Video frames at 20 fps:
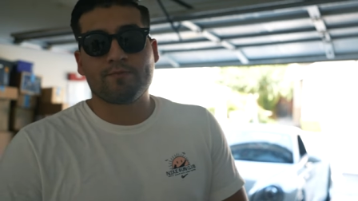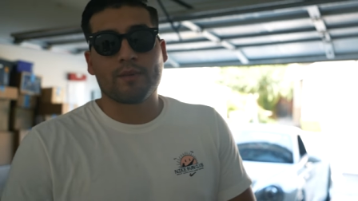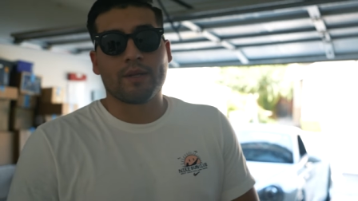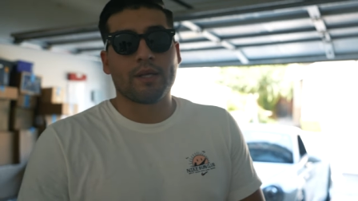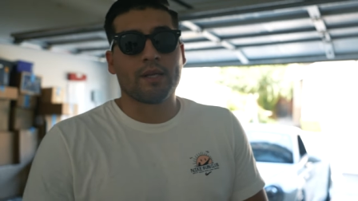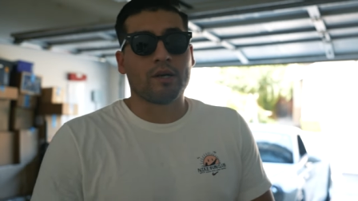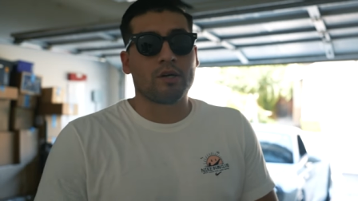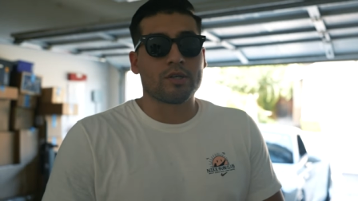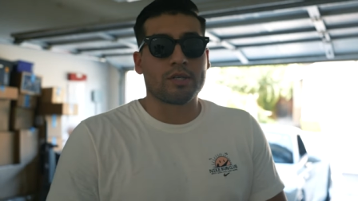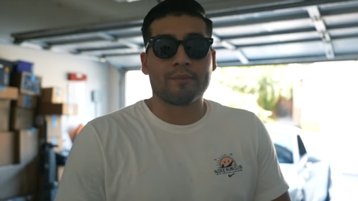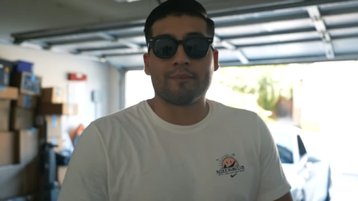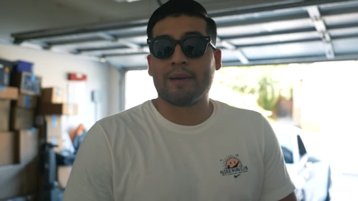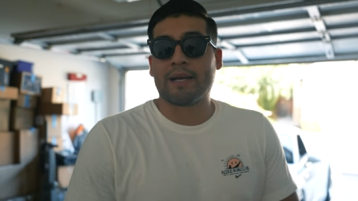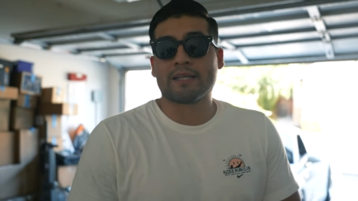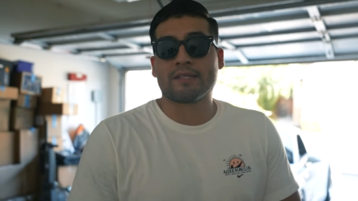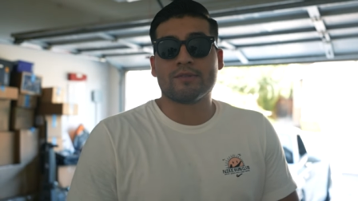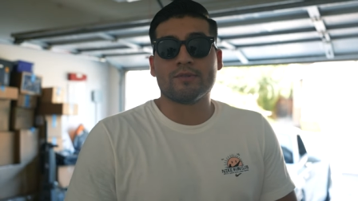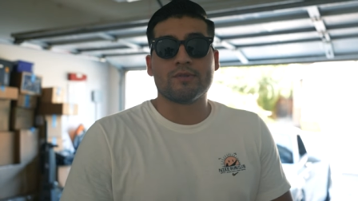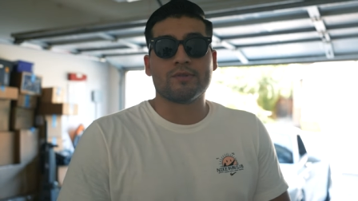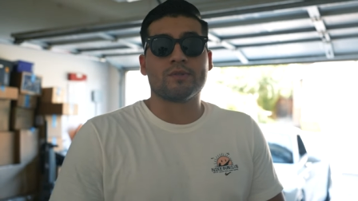and I'll get
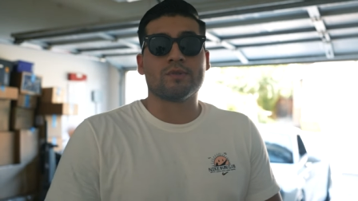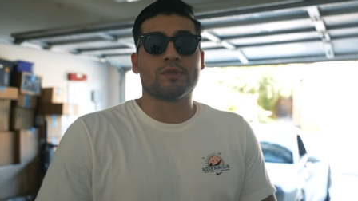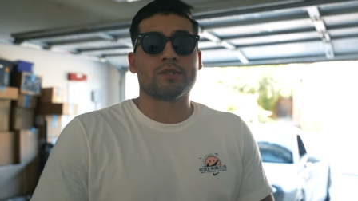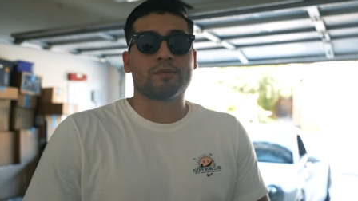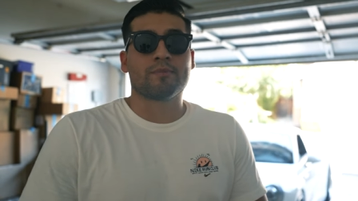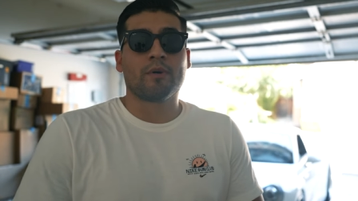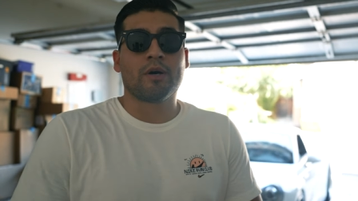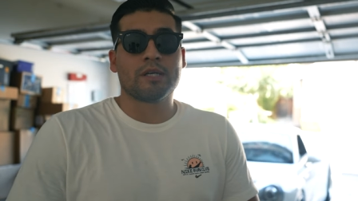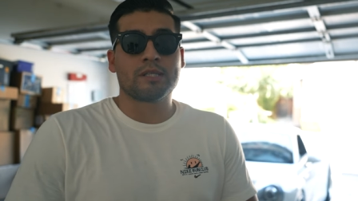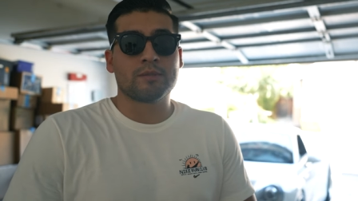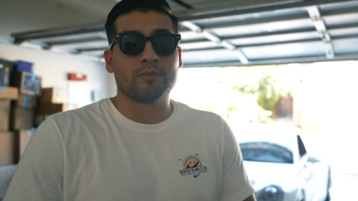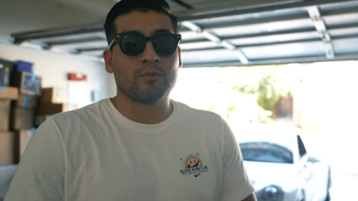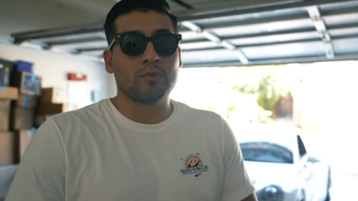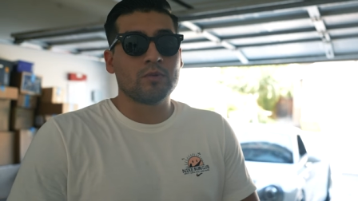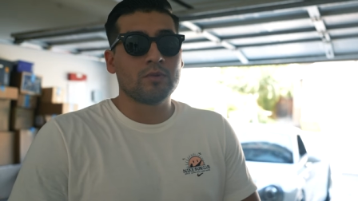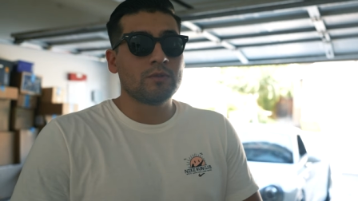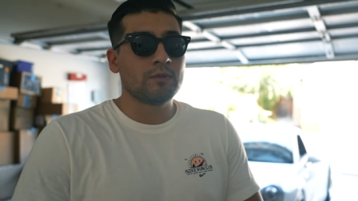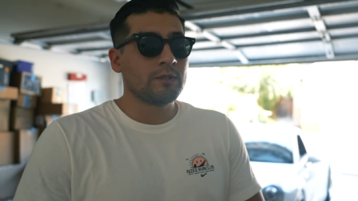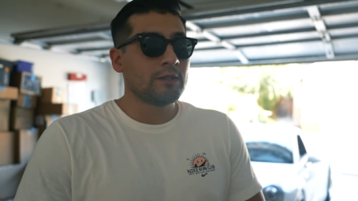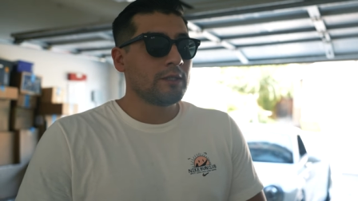back to you as soon as
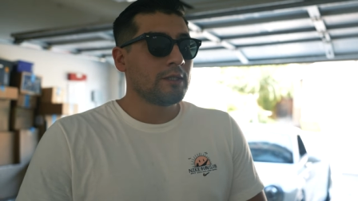possible.